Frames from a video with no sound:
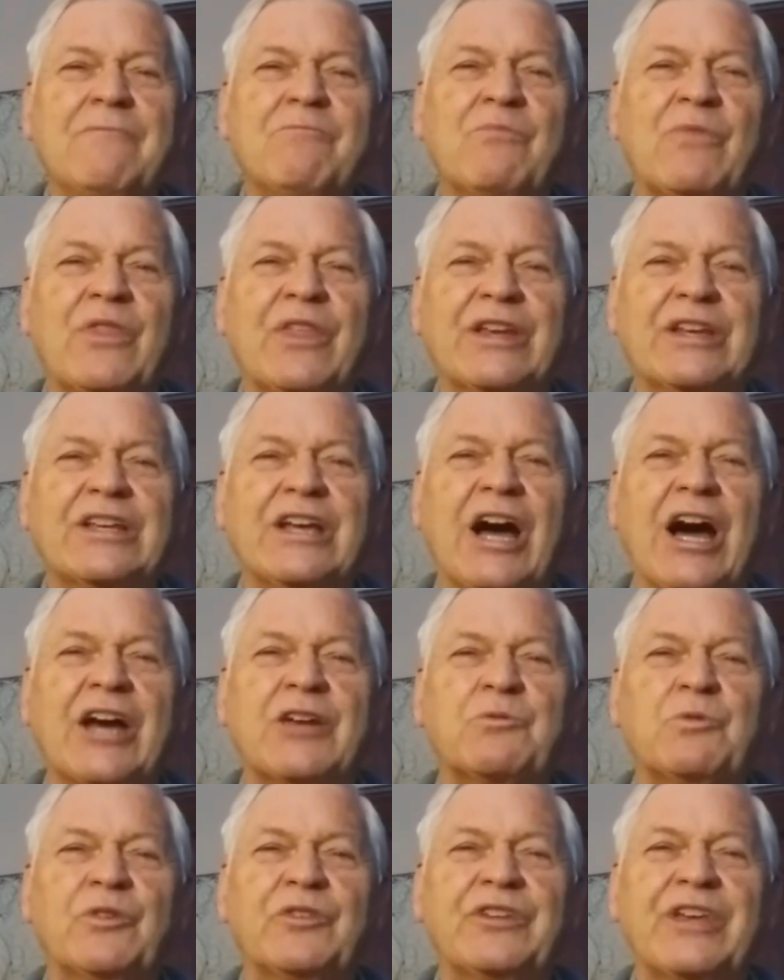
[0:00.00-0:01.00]
that
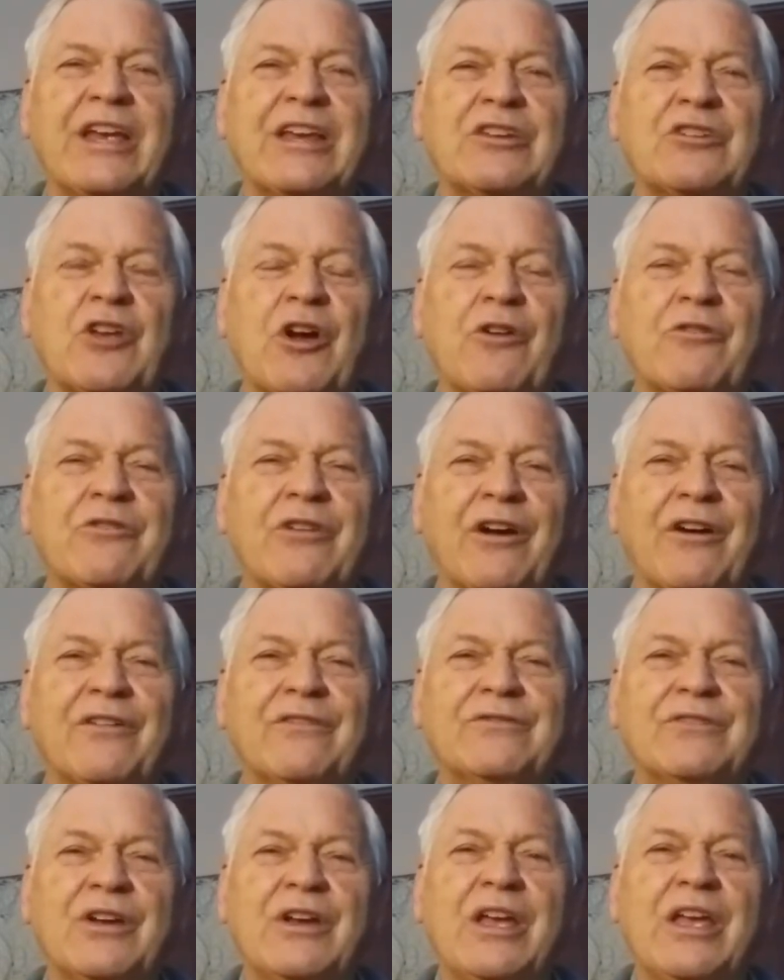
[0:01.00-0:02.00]
God will take note
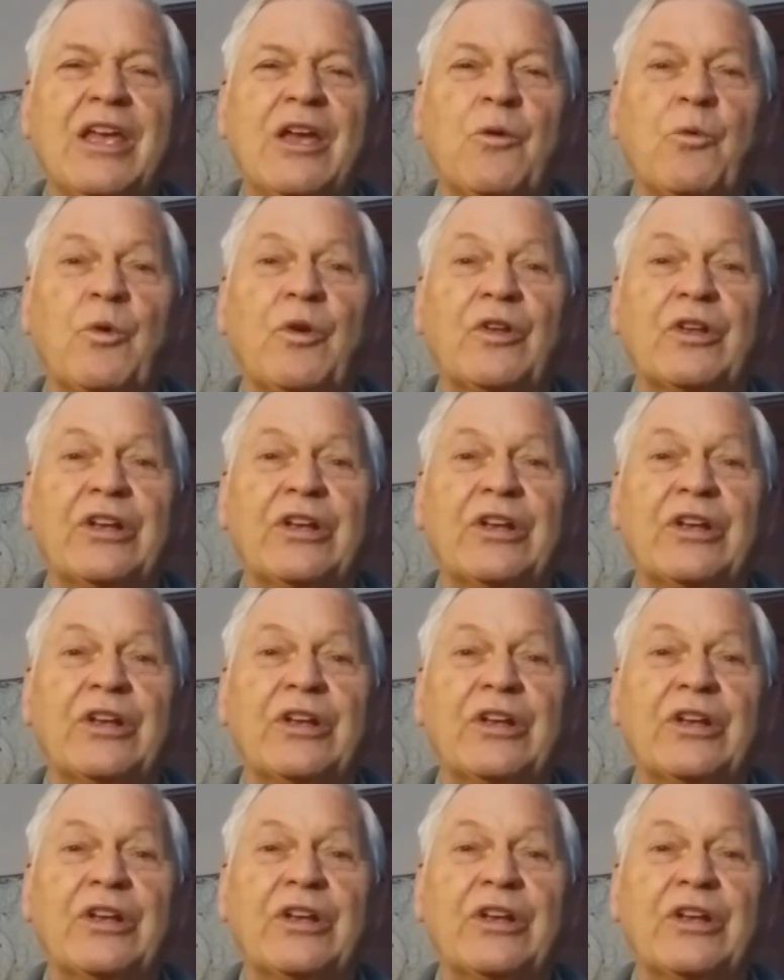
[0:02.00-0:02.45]
of? Will